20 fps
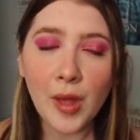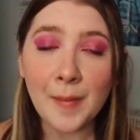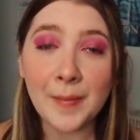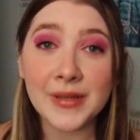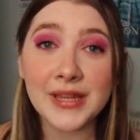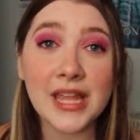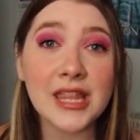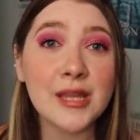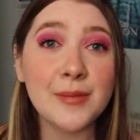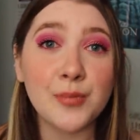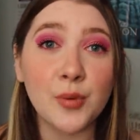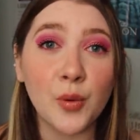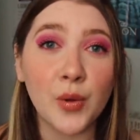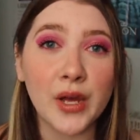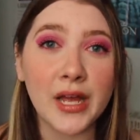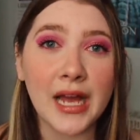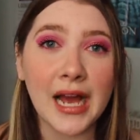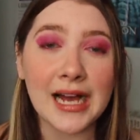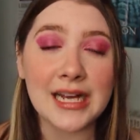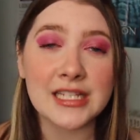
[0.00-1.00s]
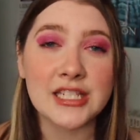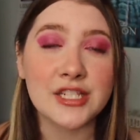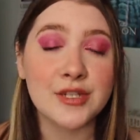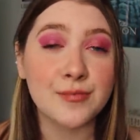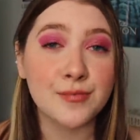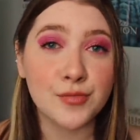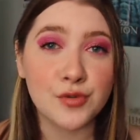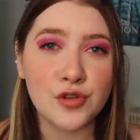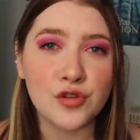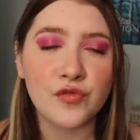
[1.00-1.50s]
But then the boy has
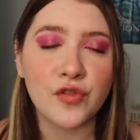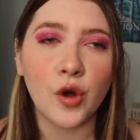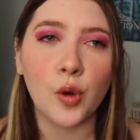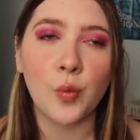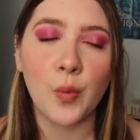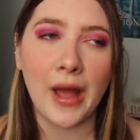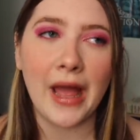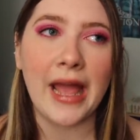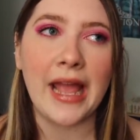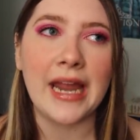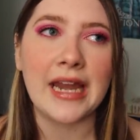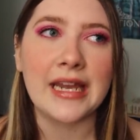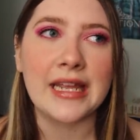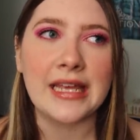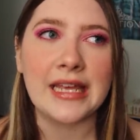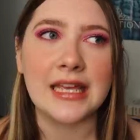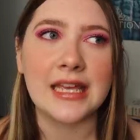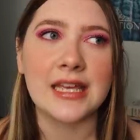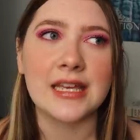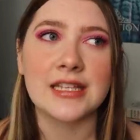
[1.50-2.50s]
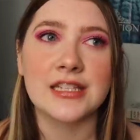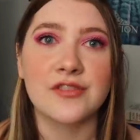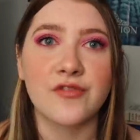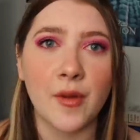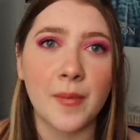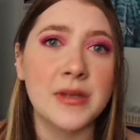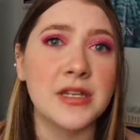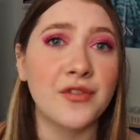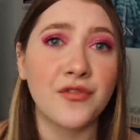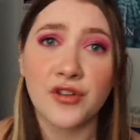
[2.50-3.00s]
to move away and he is
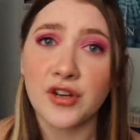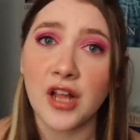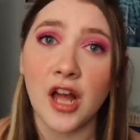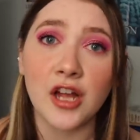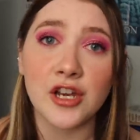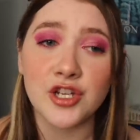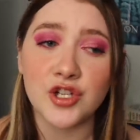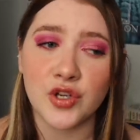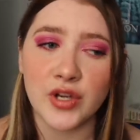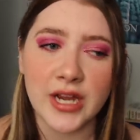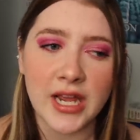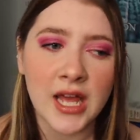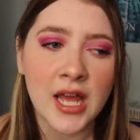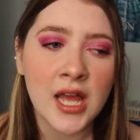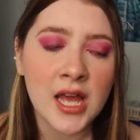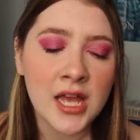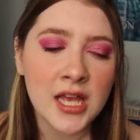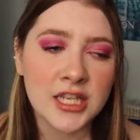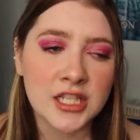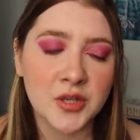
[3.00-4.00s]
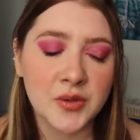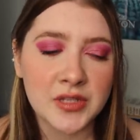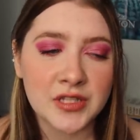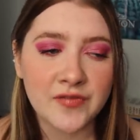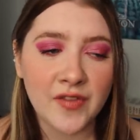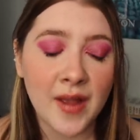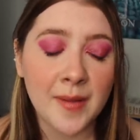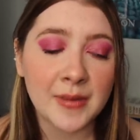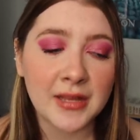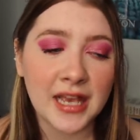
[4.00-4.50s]
from a different country, so
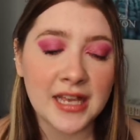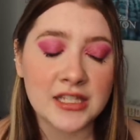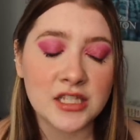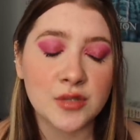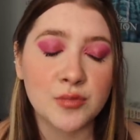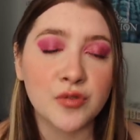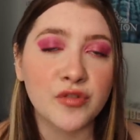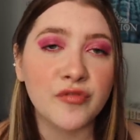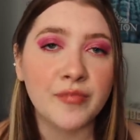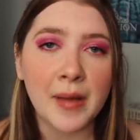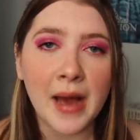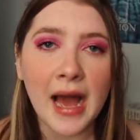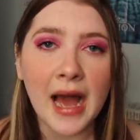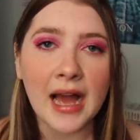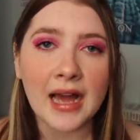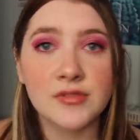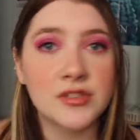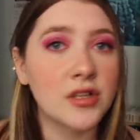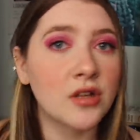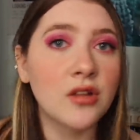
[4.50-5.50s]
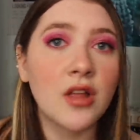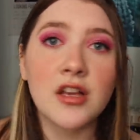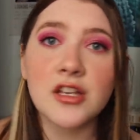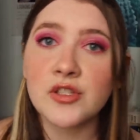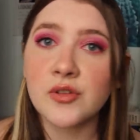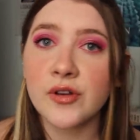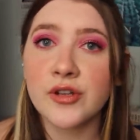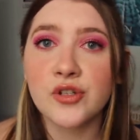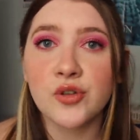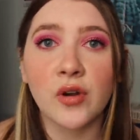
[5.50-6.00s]
his family has to move back. So long
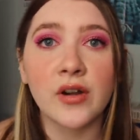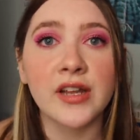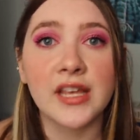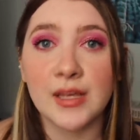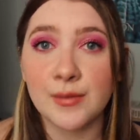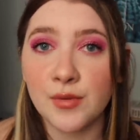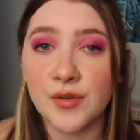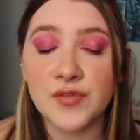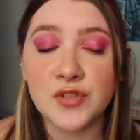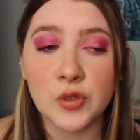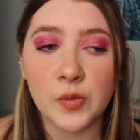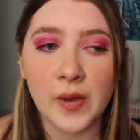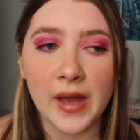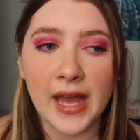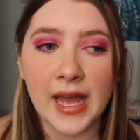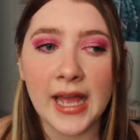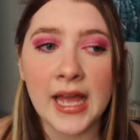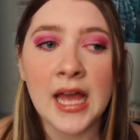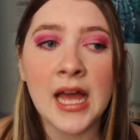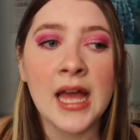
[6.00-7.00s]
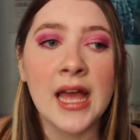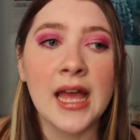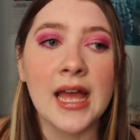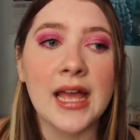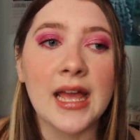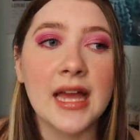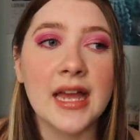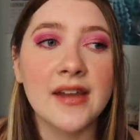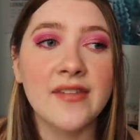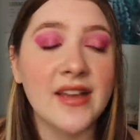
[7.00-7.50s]
story short, he moves away
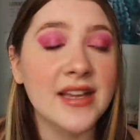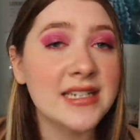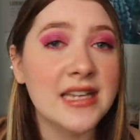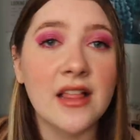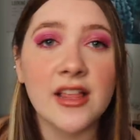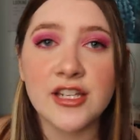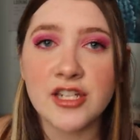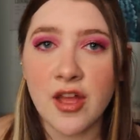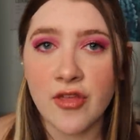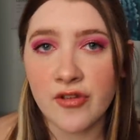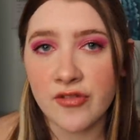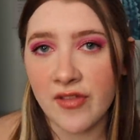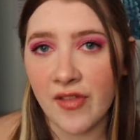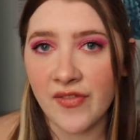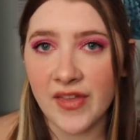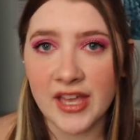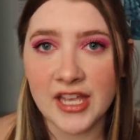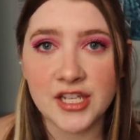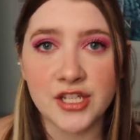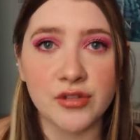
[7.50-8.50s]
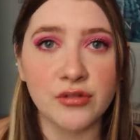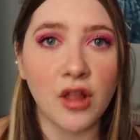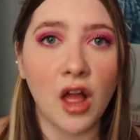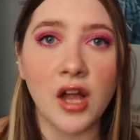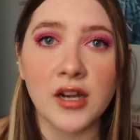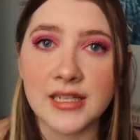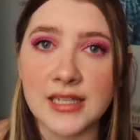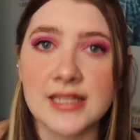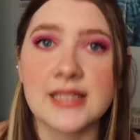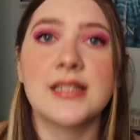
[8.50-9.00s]
and they tell each other that they can do
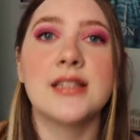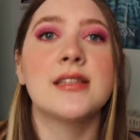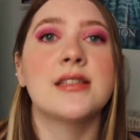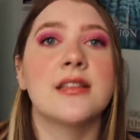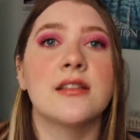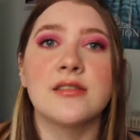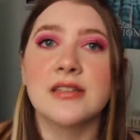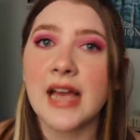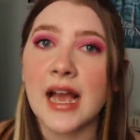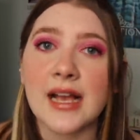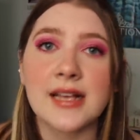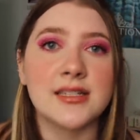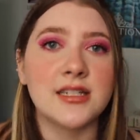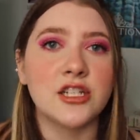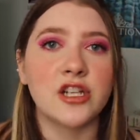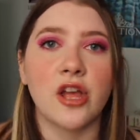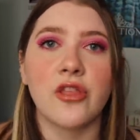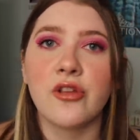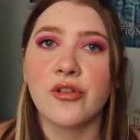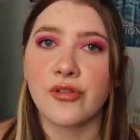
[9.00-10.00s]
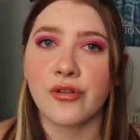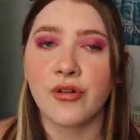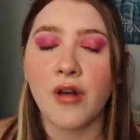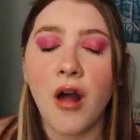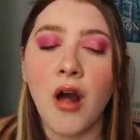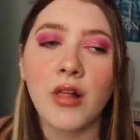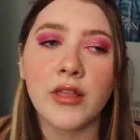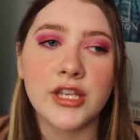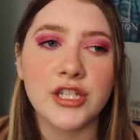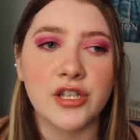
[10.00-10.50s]
long distance, they'll text each other, they'll
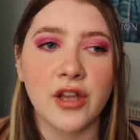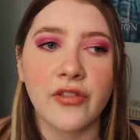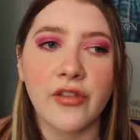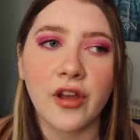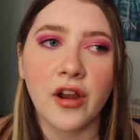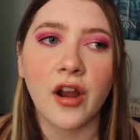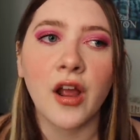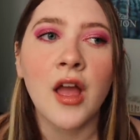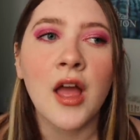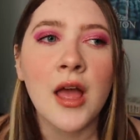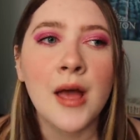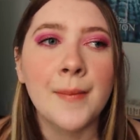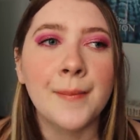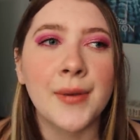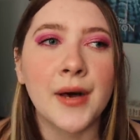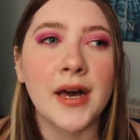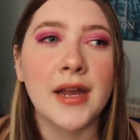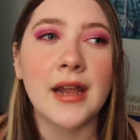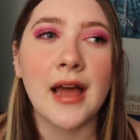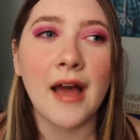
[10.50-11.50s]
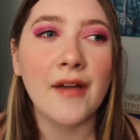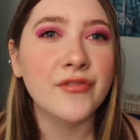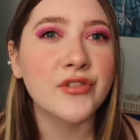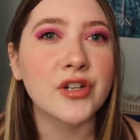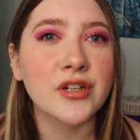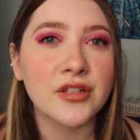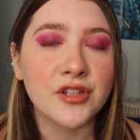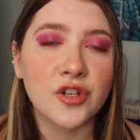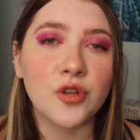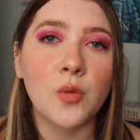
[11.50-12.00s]
call each other, but
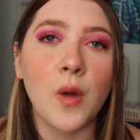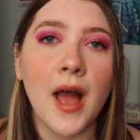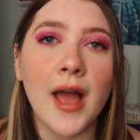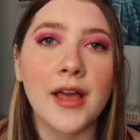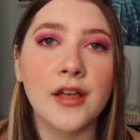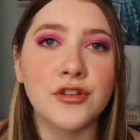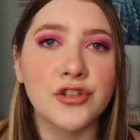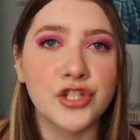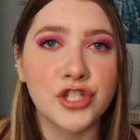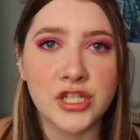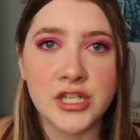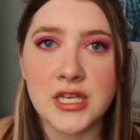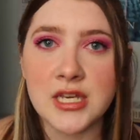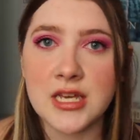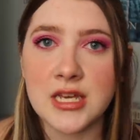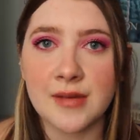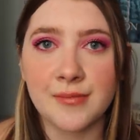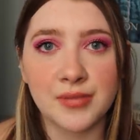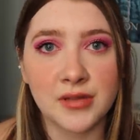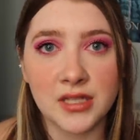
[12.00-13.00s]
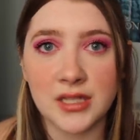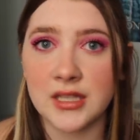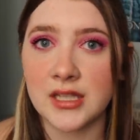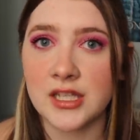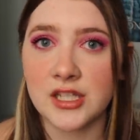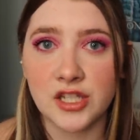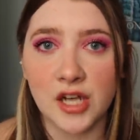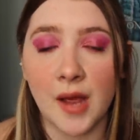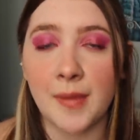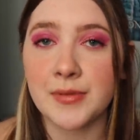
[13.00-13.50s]
after a little while, she
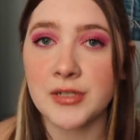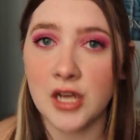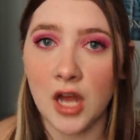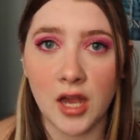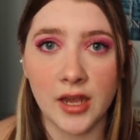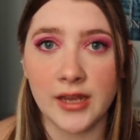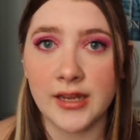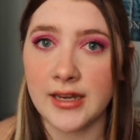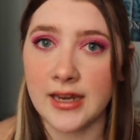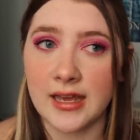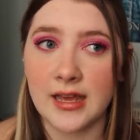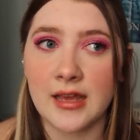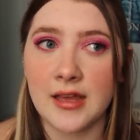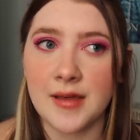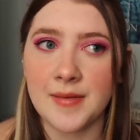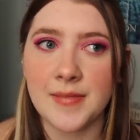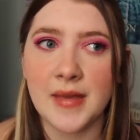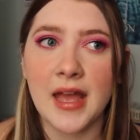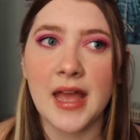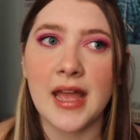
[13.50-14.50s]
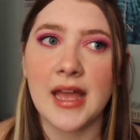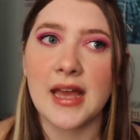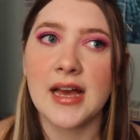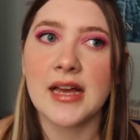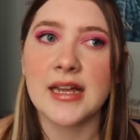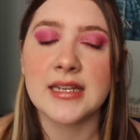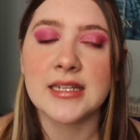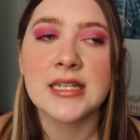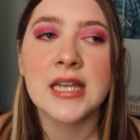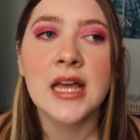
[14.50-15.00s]
completely stops talking to him
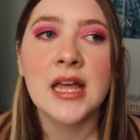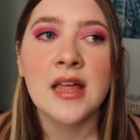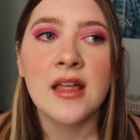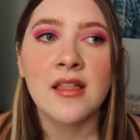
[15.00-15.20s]
and